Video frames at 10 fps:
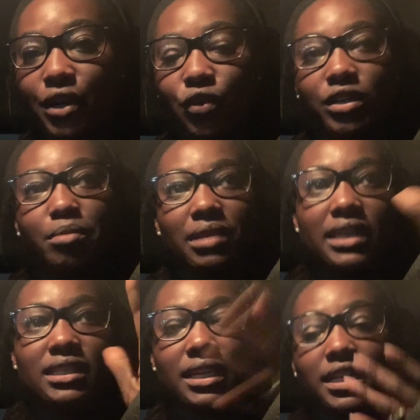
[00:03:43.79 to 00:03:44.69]
going to
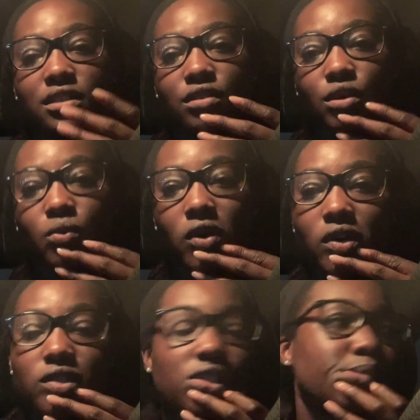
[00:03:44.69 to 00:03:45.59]
place the lights on our
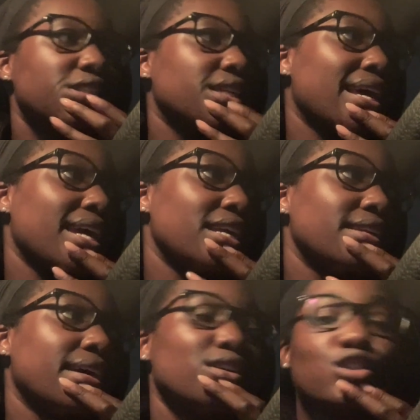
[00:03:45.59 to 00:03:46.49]
walls. So I'm just gonna head
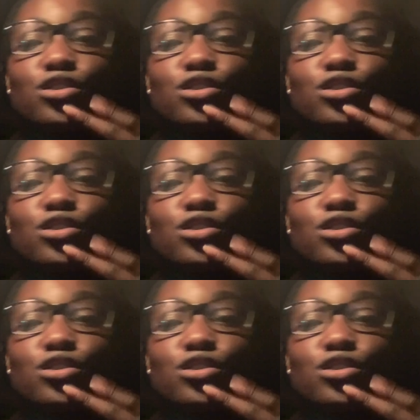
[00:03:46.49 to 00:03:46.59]
down to